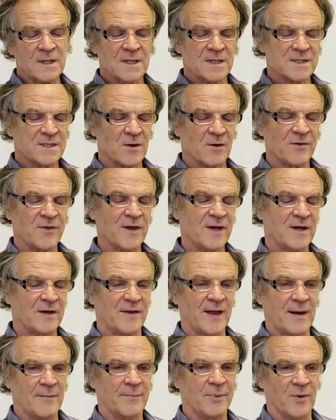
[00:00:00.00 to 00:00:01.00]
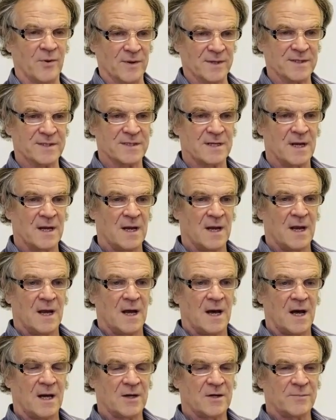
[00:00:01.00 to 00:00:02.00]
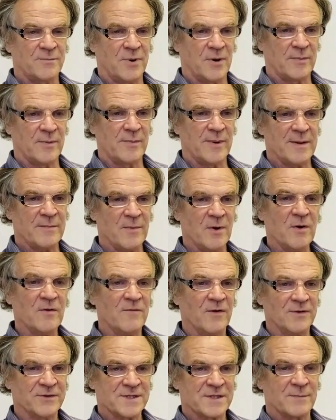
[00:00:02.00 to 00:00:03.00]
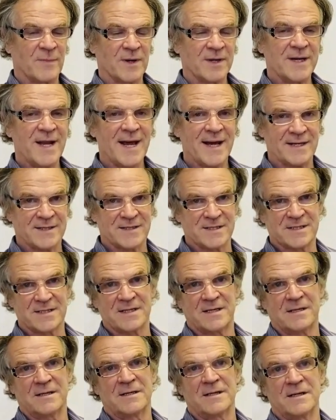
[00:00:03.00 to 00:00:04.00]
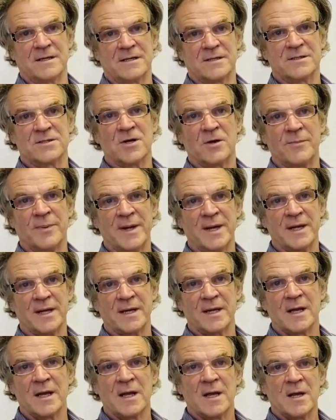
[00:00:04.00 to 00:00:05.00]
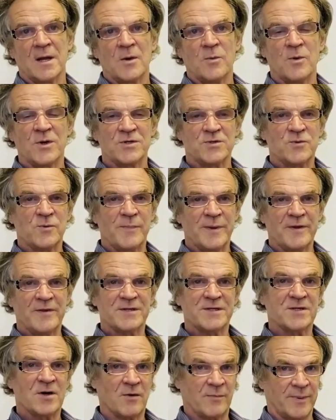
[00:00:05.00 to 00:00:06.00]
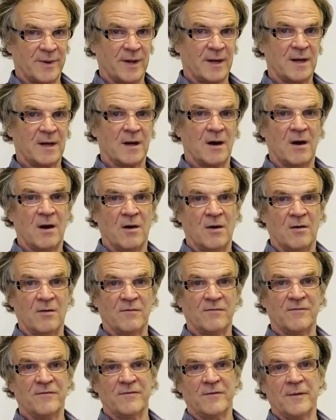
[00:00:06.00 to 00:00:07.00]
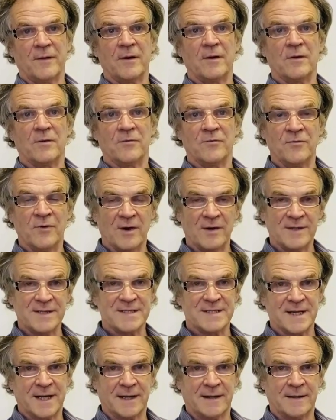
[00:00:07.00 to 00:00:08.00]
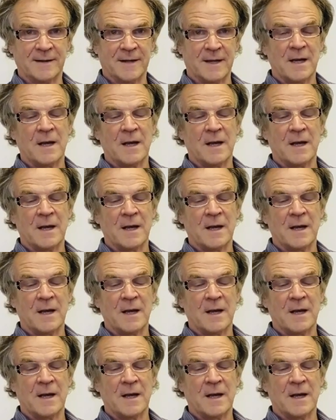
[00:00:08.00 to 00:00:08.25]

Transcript: So I think at that point I could probably move on to my next topic, which would be the topic of writing.